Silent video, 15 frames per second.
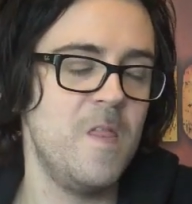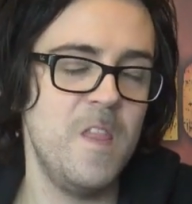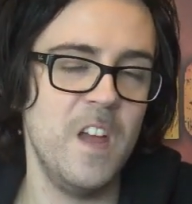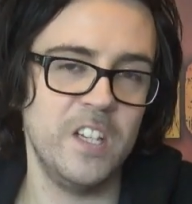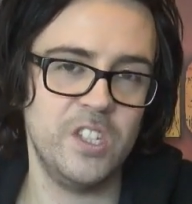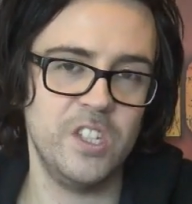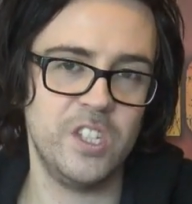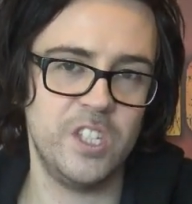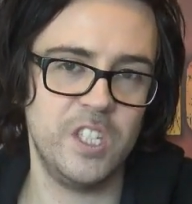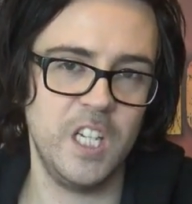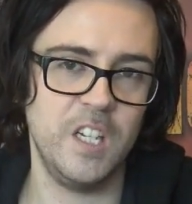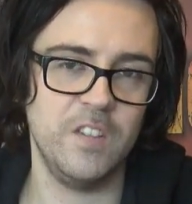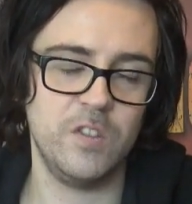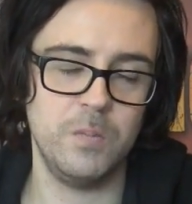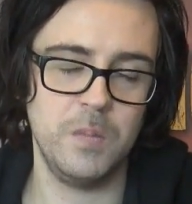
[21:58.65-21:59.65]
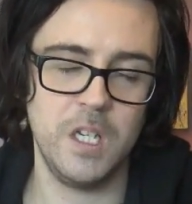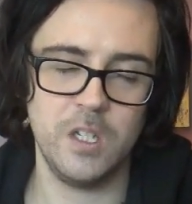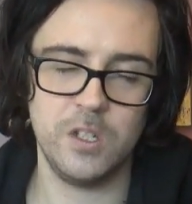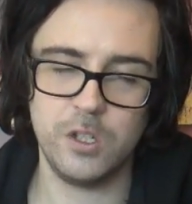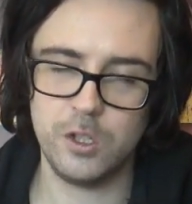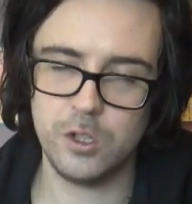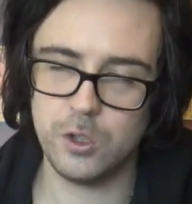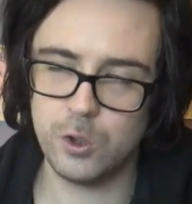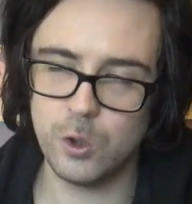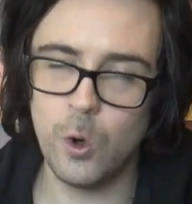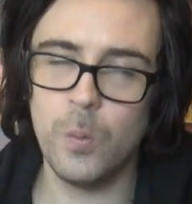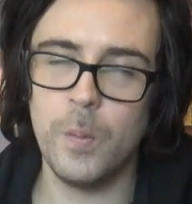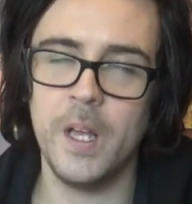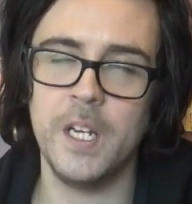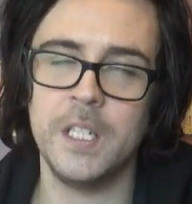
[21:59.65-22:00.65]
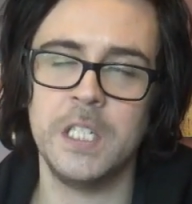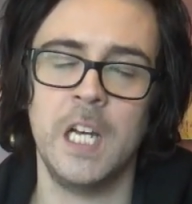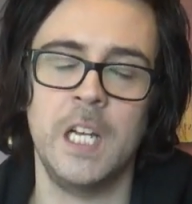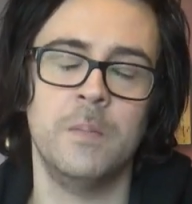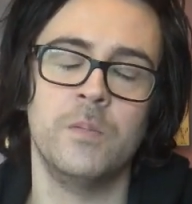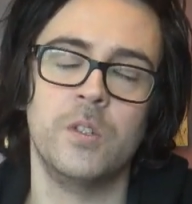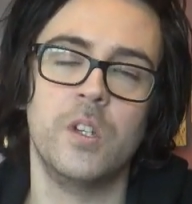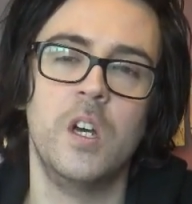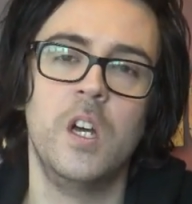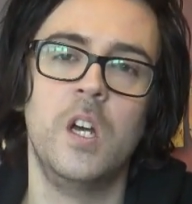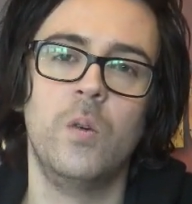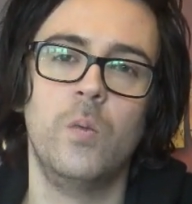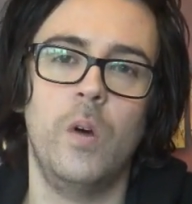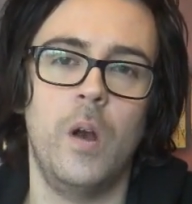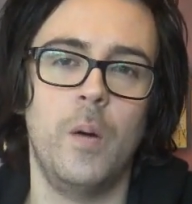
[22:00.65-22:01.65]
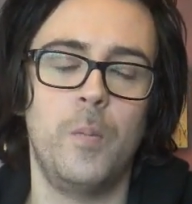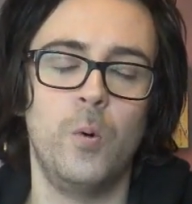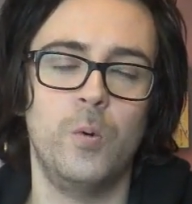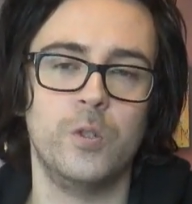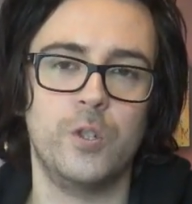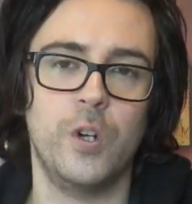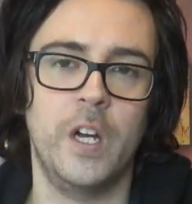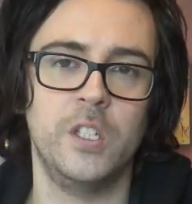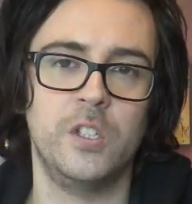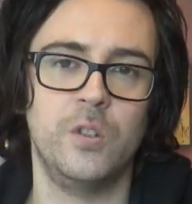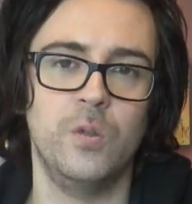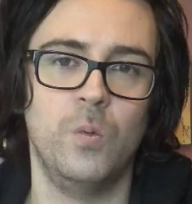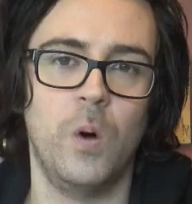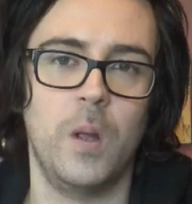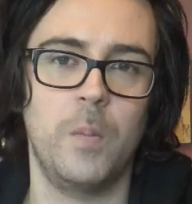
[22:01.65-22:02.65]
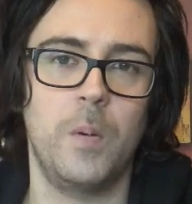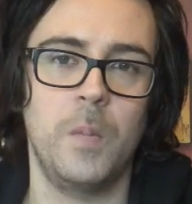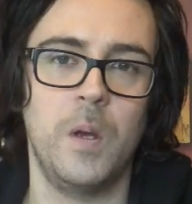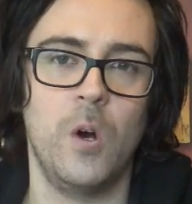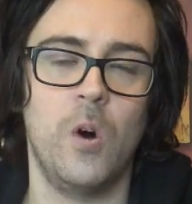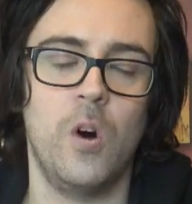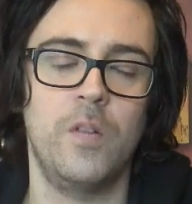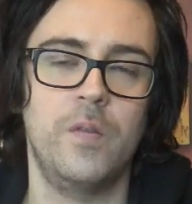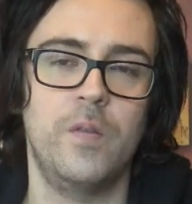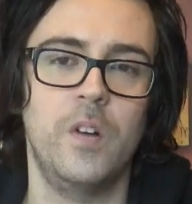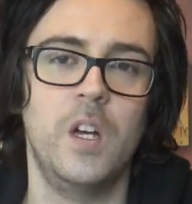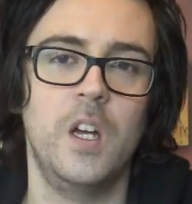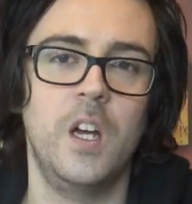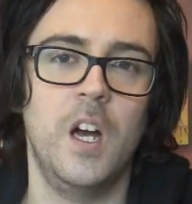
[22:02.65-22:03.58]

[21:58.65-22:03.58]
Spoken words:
This has saved me so many times when an opponent's trying wipe me off